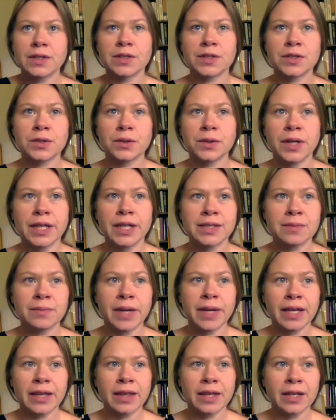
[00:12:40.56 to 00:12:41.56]
stories
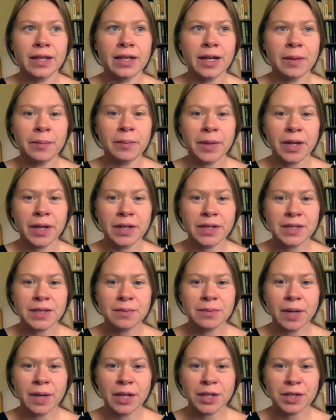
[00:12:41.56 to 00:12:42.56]
make the numbers
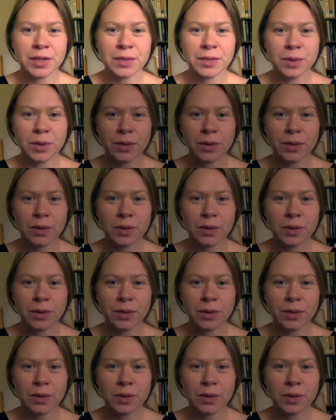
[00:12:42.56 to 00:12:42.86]
much more